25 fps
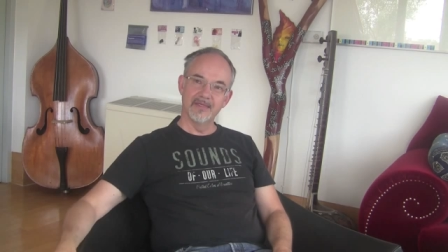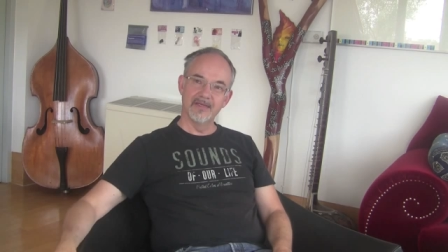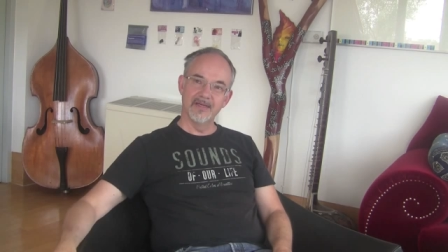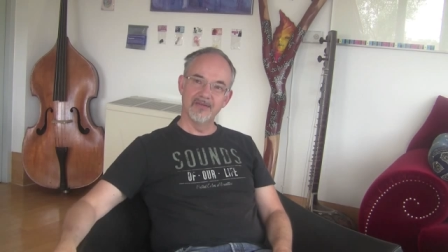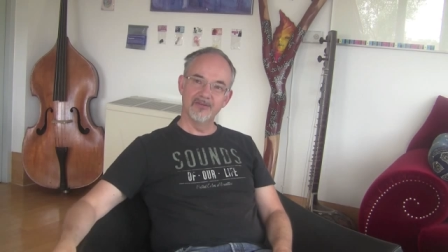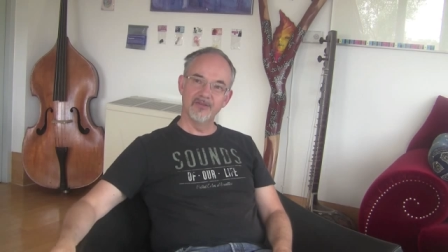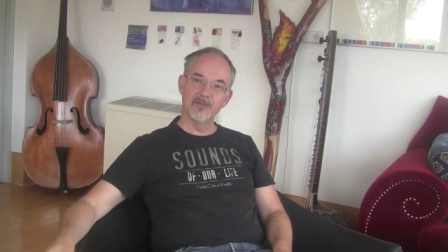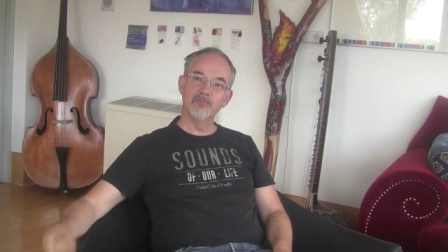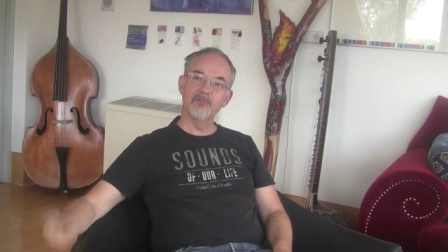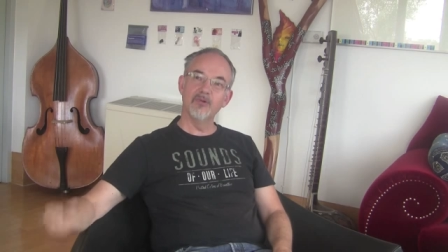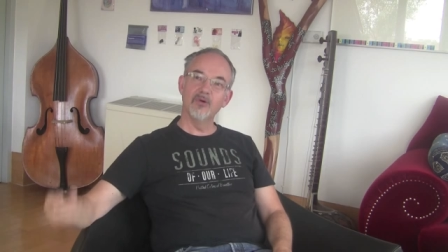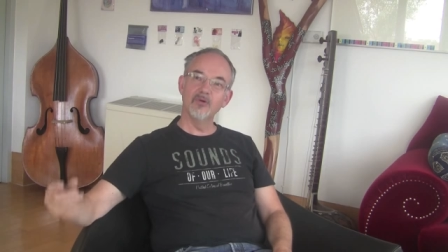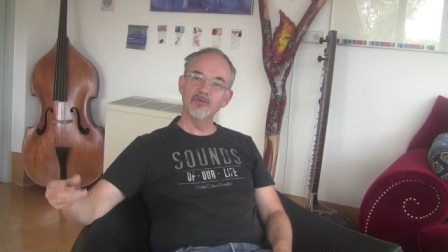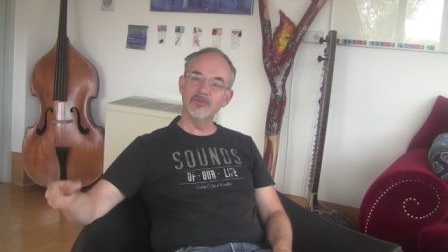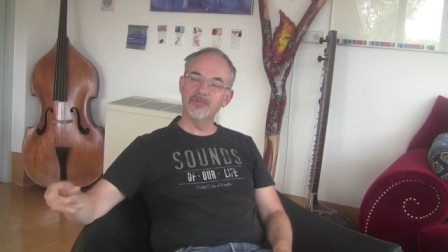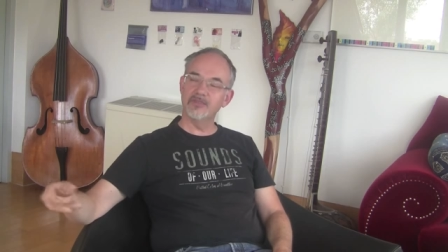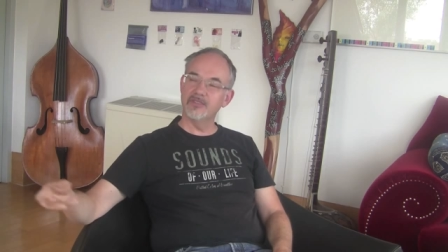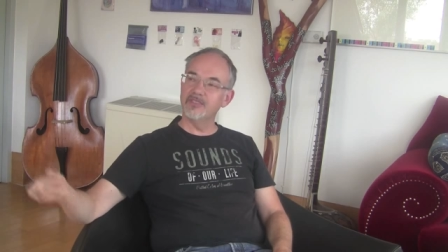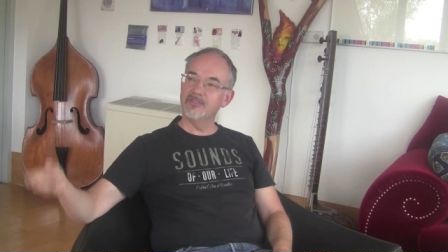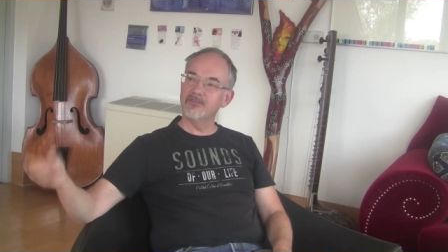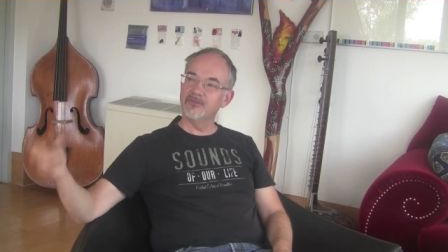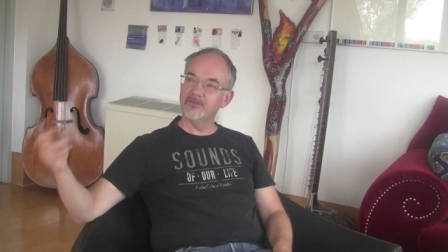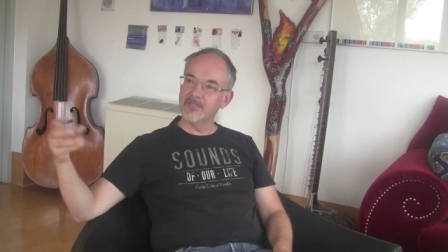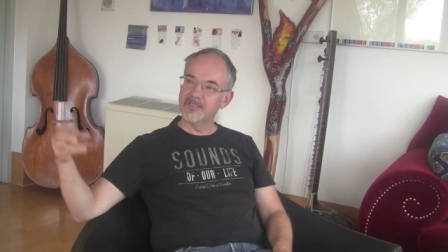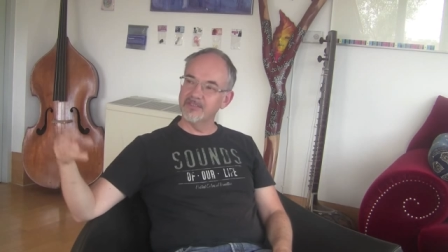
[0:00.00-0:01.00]
And the most
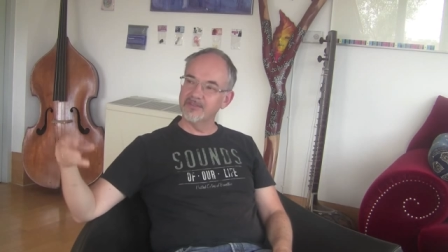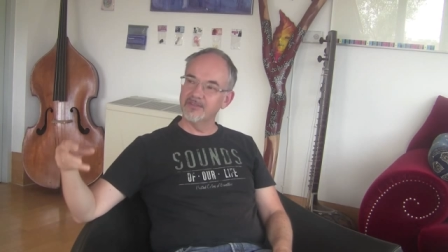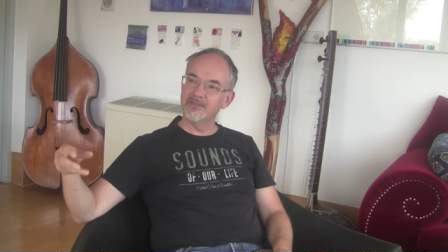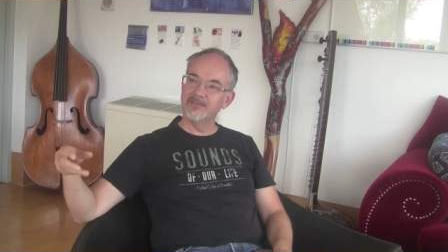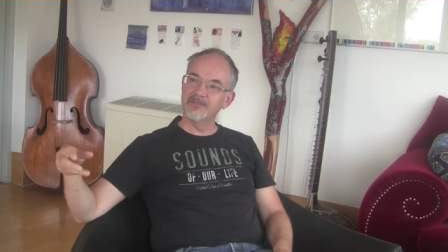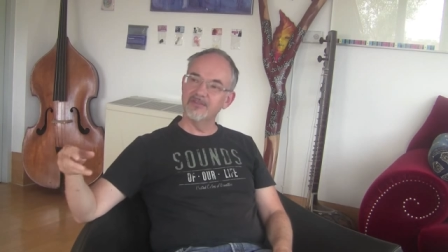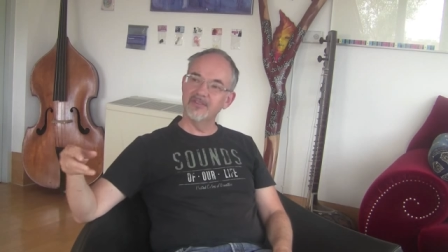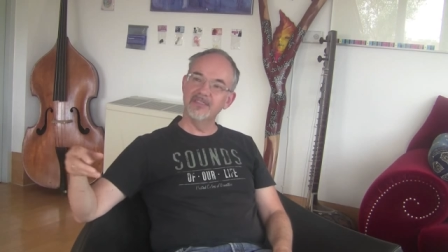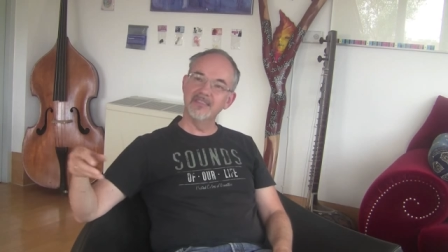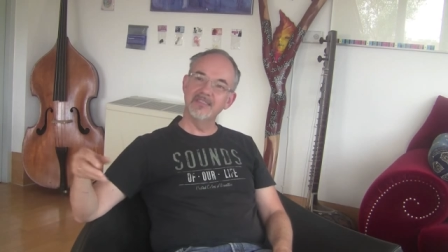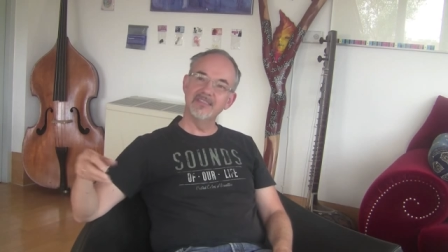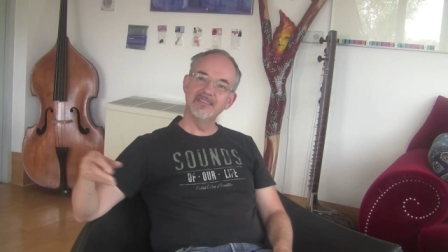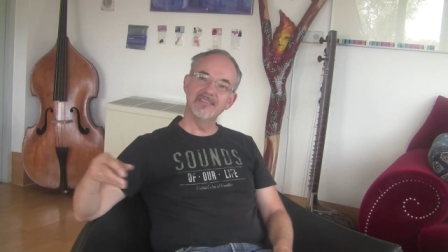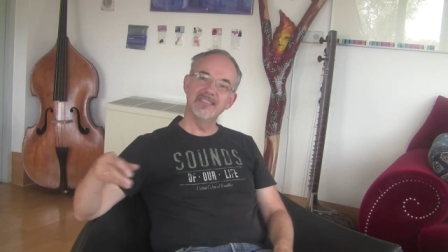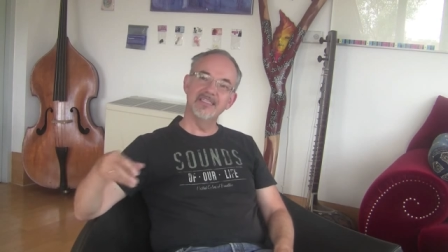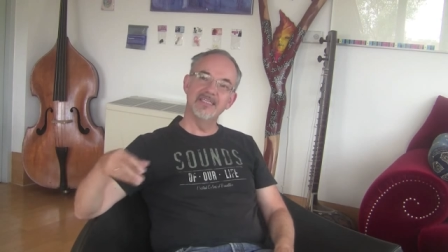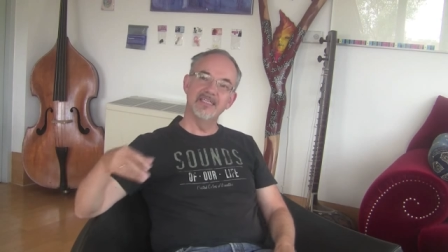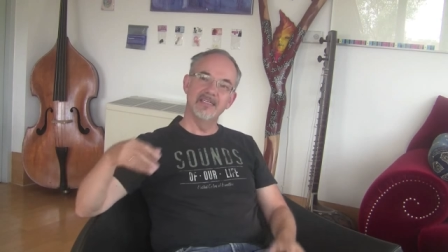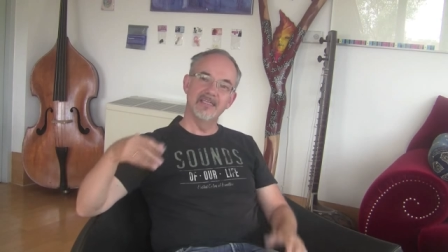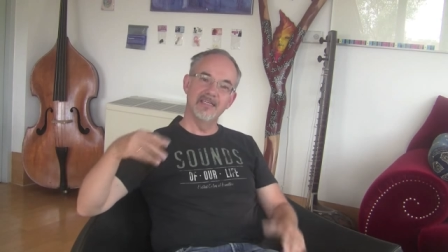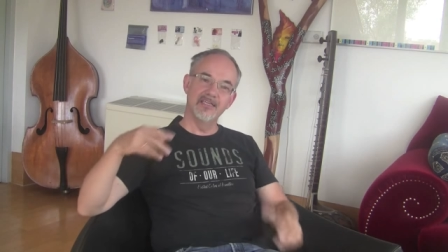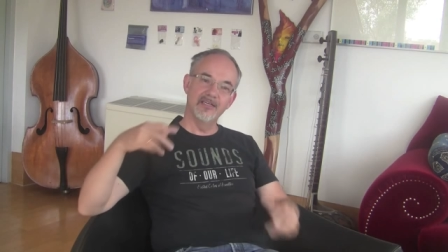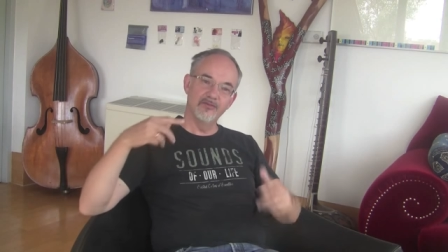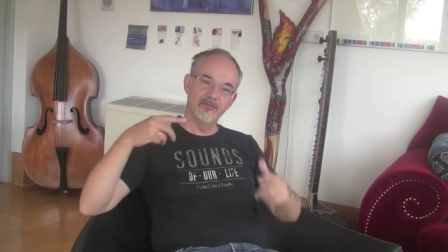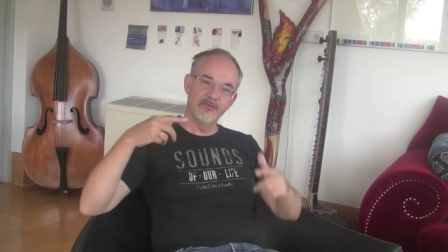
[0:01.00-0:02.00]
interesting thing is
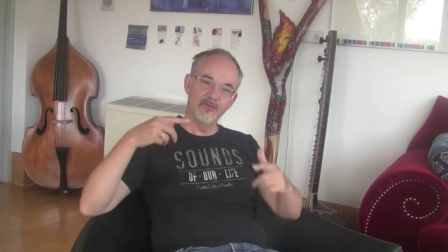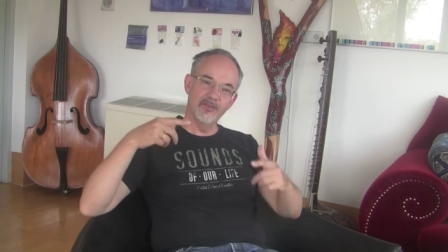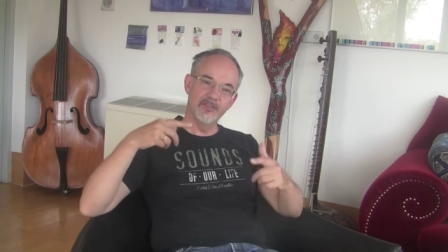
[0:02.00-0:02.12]
if